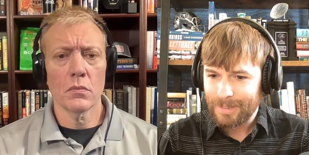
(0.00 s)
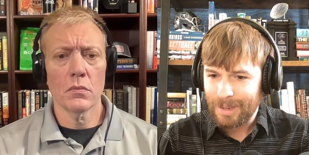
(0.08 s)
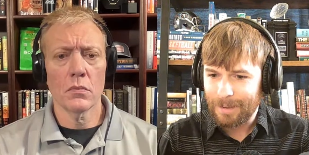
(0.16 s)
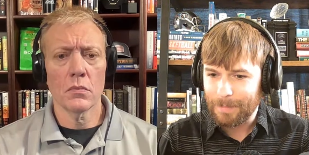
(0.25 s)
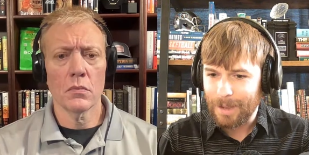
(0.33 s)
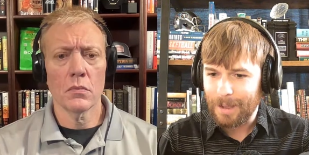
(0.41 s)

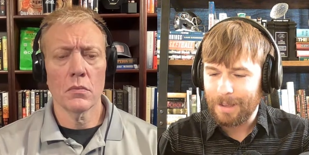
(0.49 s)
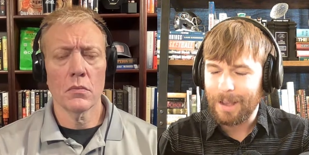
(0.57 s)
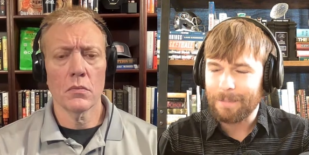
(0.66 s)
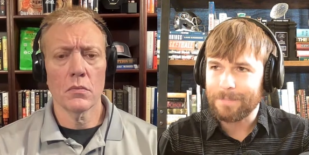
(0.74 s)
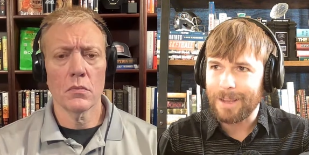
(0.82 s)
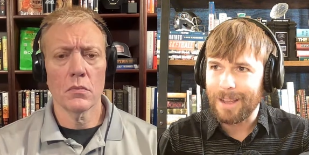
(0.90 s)
Speaker 1: I'm
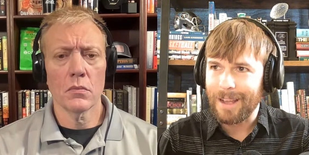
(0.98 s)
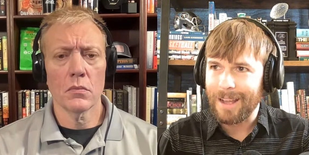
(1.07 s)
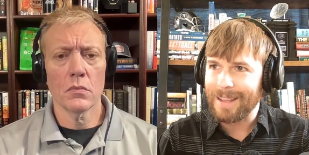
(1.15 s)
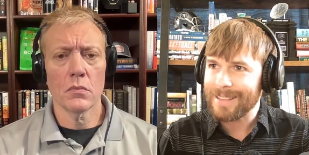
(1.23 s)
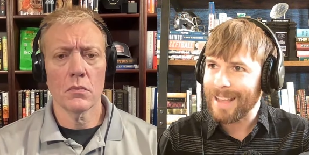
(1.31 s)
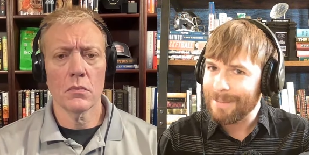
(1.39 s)
I'm
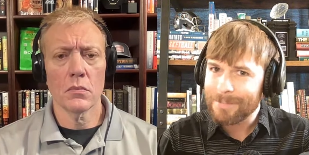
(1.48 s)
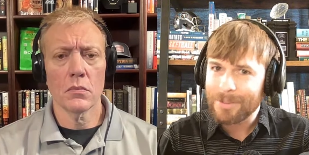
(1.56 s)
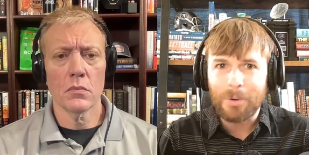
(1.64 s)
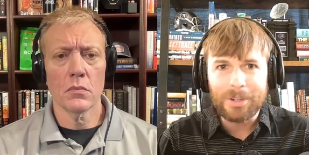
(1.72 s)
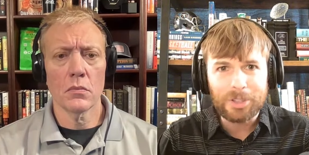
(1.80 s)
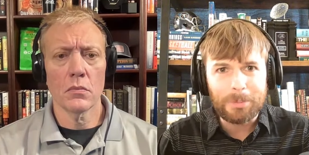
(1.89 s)
I'm
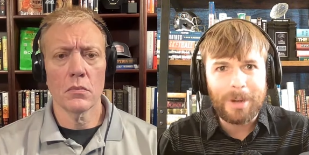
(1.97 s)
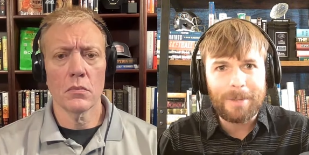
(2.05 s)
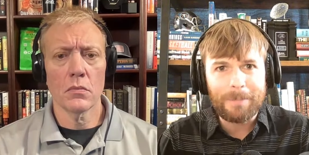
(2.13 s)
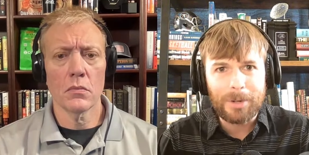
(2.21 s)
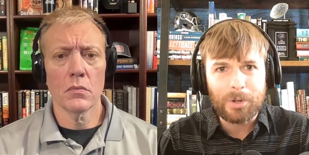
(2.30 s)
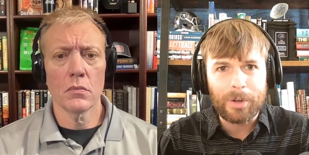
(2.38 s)
going.
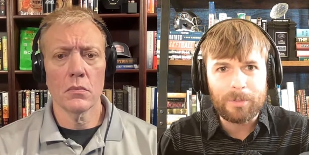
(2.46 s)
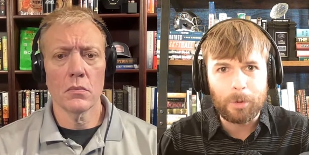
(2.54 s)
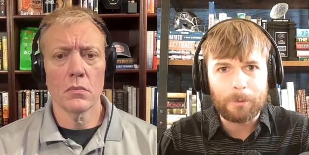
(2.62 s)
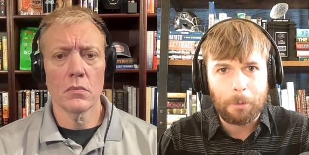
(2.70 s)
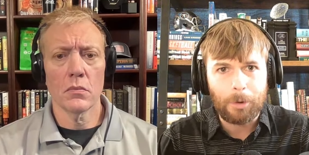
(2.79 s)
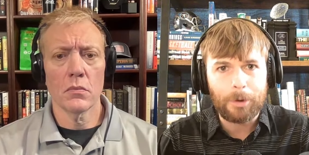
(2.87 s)
Jermod McCoy's more
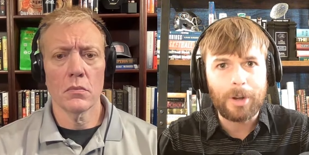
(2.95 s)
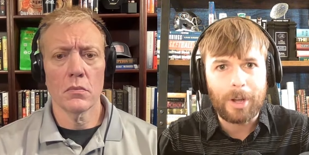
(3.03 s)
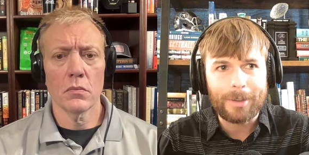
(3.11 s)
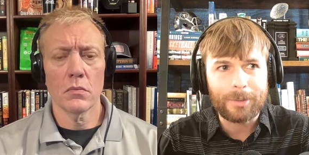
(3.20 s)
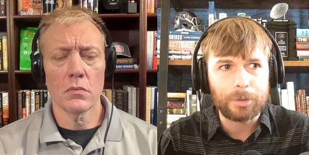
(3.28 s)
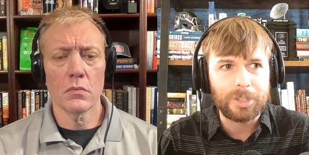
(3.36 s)
important,
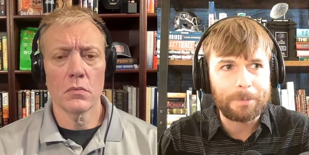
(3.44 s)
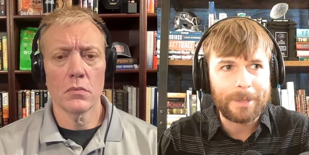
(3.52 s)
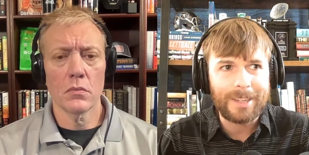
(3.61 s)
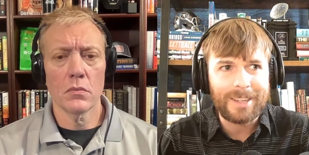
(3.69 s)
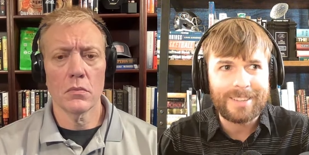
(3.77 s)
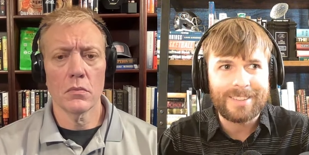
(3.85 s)
also just
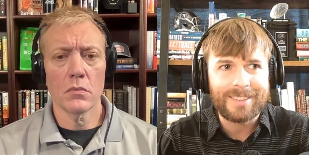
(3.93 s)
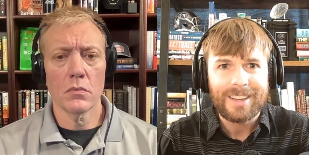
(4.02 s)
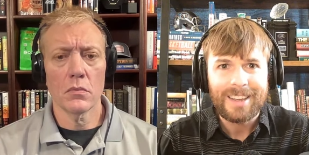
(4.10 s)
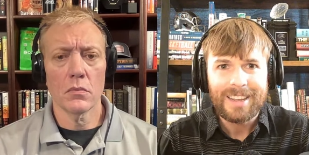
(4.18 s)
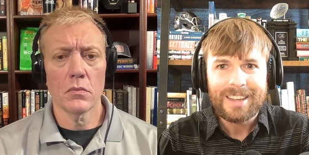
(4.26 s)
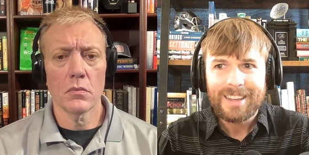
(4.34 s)
because
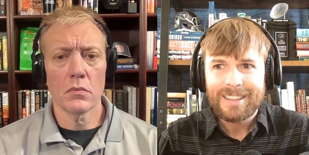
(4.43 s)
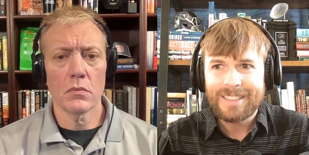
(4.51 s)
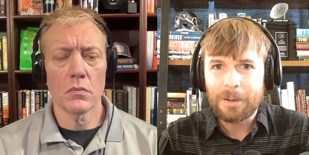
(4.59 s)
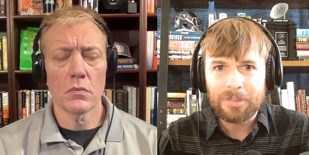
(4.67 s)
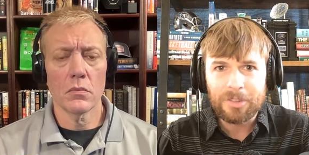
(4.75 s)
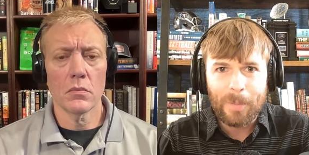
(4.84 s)

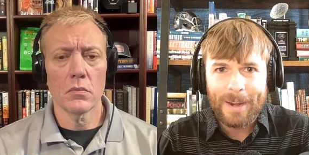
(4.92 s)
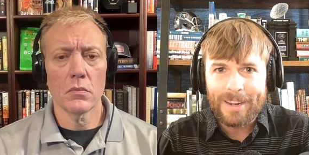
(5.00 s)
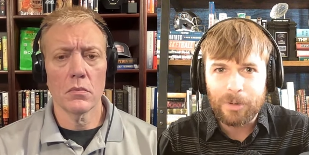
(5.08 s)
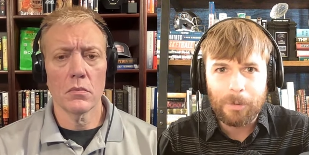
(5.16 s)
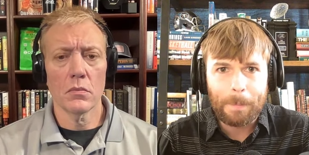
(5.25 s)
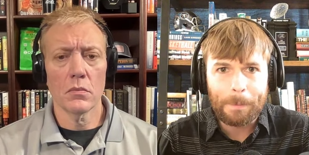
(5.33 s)
there's nobody
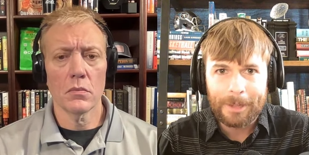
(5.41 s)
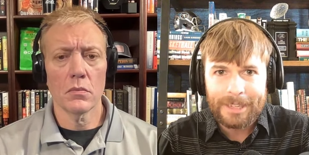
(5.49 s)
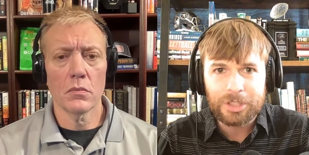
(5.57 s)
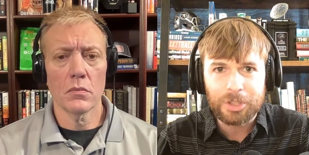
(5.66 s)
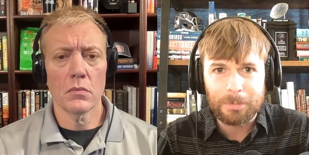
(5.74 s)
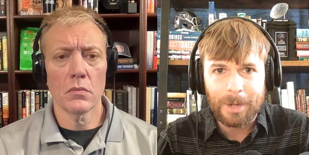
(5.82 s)
to
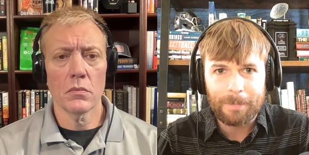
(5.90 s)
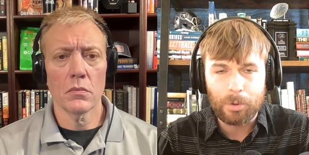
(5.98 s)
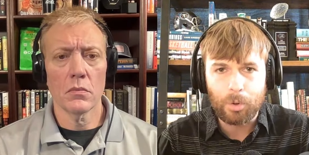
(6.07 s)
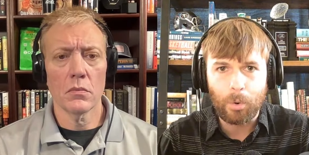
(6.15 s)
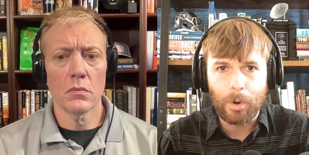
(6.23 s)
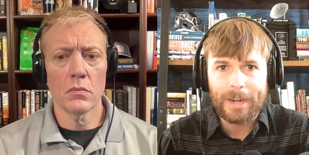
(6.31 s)
replace Jermod
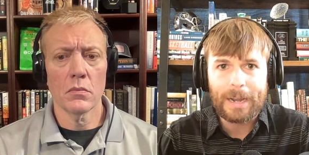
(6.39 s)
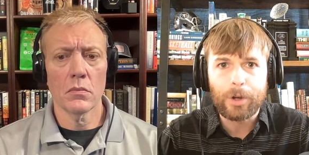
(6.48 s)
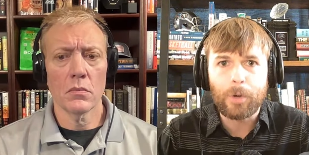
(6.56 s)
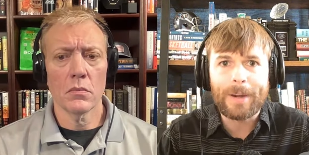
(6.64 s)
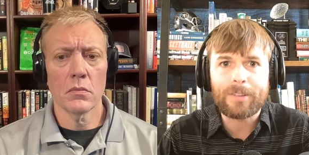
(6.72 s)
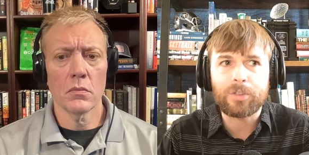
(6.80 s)
McCoy. Now
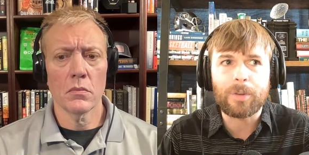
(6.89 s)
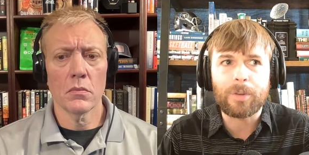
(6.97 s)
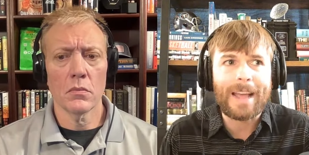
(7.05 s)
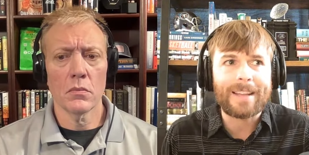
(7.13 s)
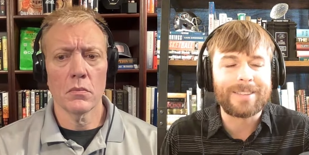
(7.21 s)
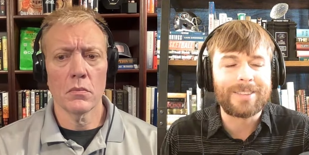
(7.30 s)
nobody's going to
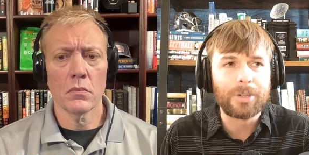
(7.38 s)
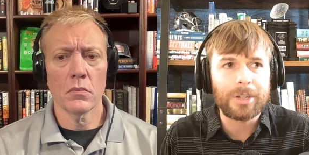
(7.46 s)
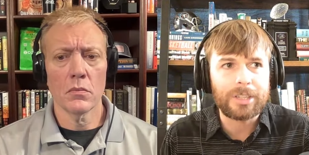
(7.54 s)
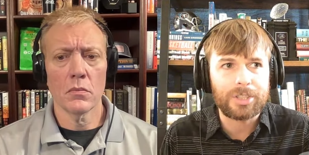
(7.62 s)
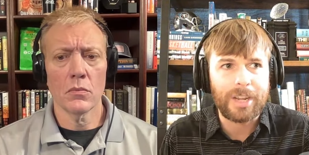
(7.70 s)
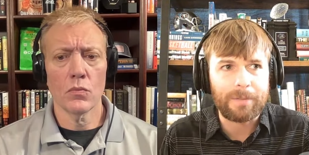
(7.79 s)
be as good
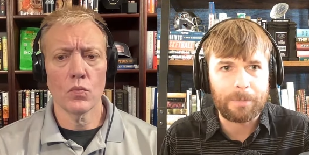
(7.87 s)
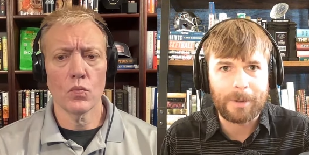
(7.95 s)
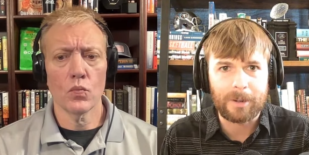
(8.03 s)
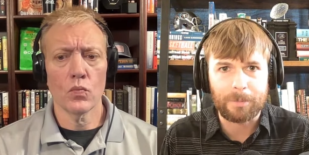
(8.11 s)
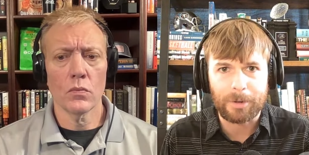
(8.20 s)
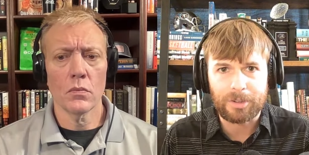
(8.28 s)
as James
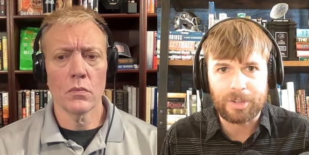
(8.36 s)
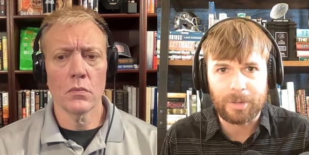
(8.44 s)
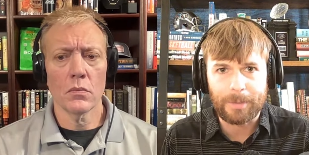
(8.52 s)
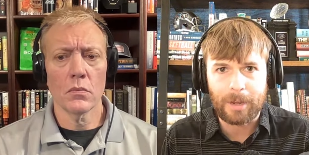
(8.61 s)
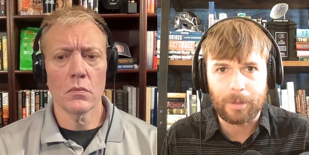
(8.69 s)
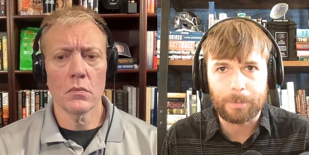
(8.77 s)
Pearce, but are you telling
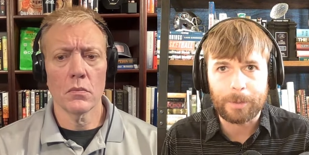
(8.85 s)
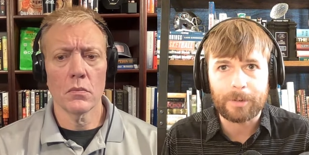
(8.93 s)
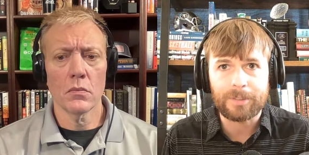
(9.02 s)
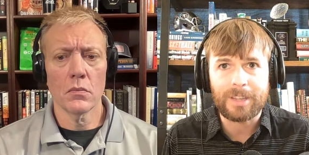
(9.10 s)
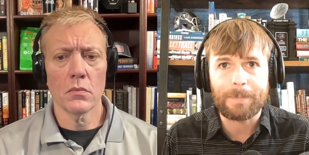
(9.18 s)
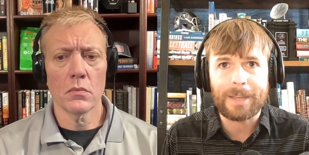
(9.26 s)
me other
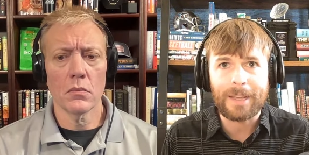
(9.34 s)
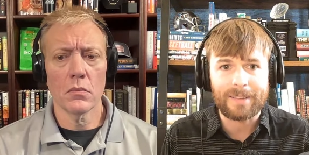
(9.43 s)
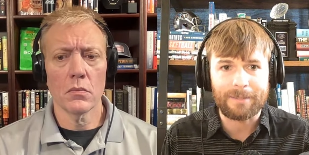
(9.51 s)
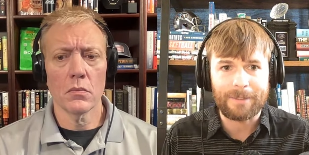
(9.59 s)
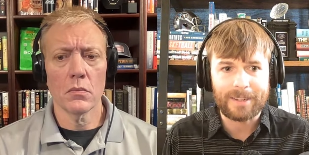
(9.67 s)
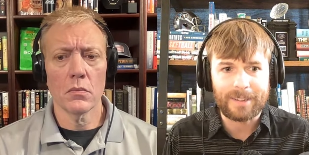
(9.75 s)
players can't be as
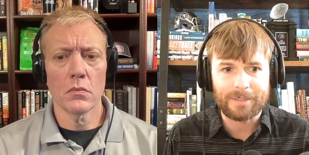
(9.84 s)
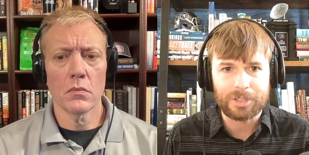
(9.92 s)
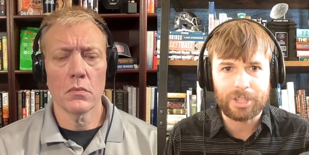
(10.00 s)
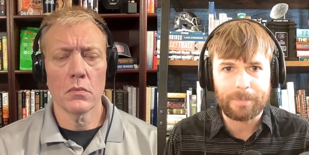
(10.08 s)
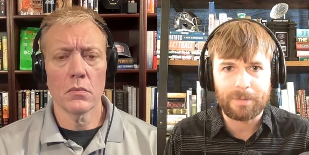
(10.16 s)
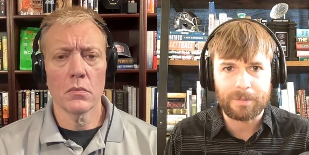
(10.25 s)
effective as
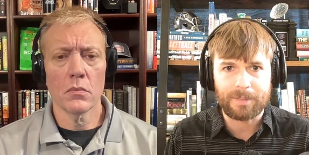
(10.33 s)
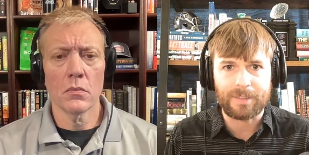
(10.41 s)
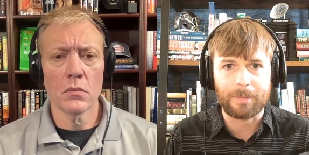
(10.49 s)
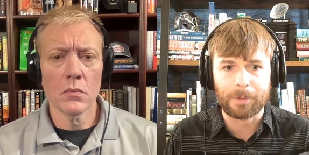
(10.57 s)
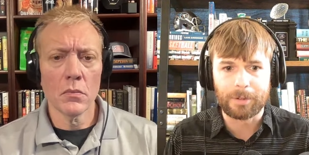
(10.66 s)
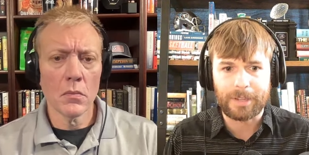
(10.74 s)
James,
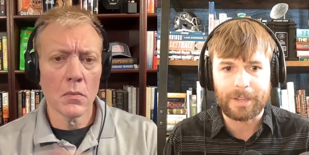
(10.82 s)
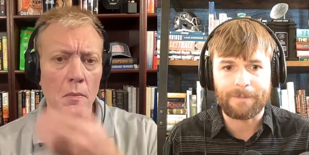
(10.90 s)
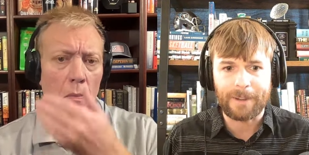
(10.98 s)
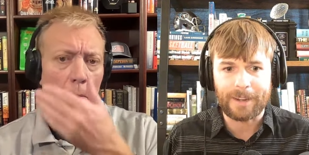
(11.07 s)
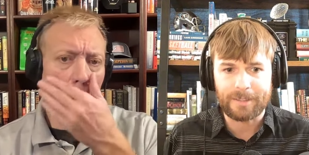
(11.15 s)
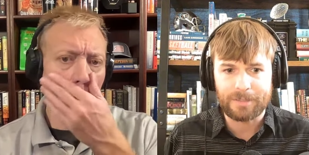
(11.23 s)
similarly
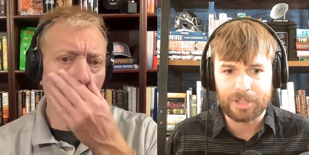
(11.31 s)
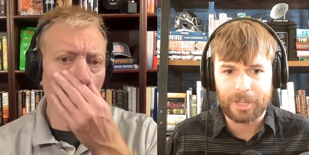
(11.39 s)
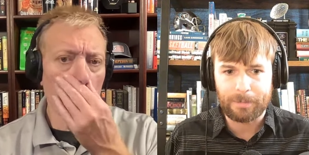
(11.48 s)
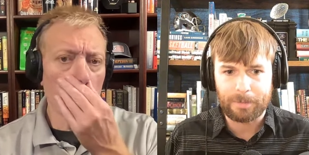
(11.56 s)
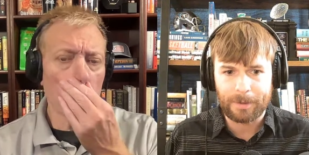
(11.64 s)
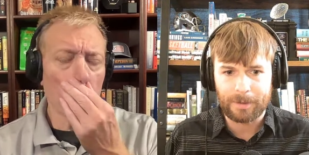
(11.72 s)
effective to
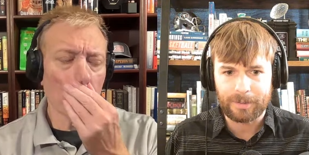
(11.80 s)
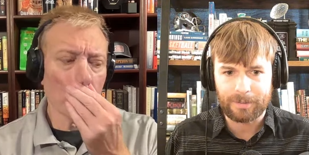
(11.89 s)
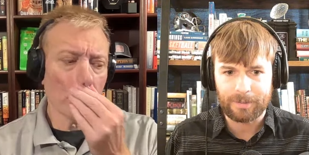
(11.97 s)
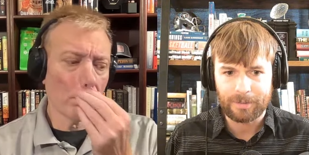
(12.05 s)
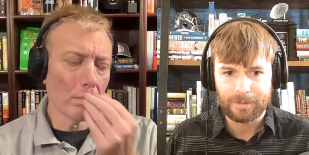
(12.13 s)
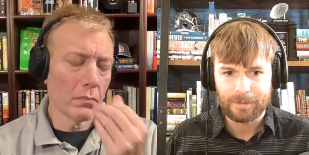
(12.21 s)
James Pearce?